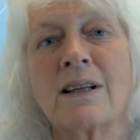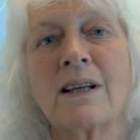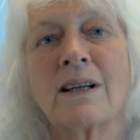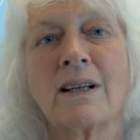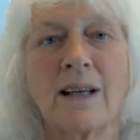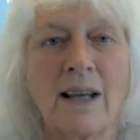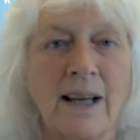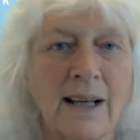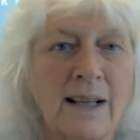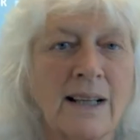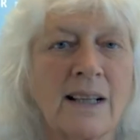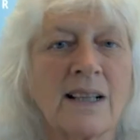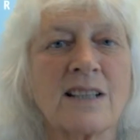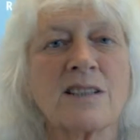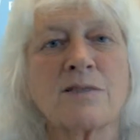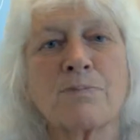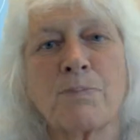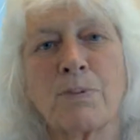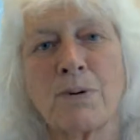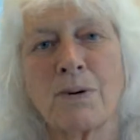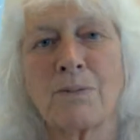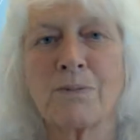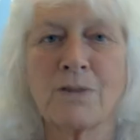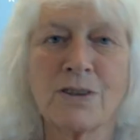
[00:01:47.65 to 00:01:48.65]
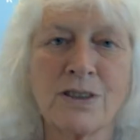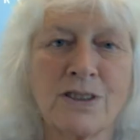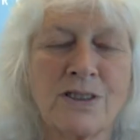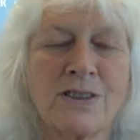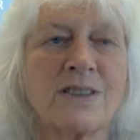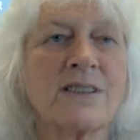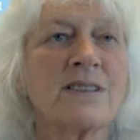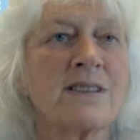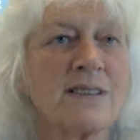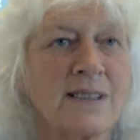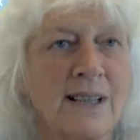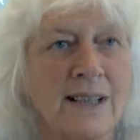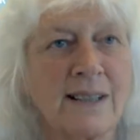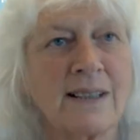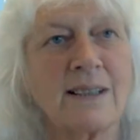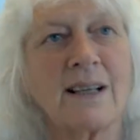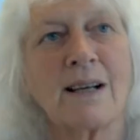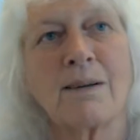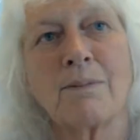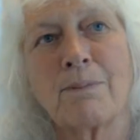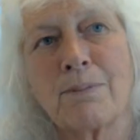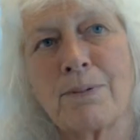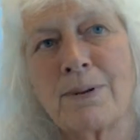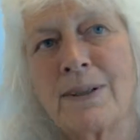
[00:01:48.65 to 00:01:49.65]
like Gazprom, which is a state
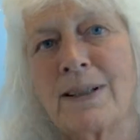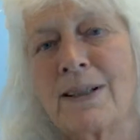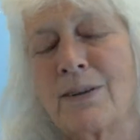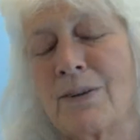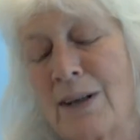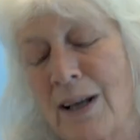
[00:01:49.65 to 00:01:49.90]
company,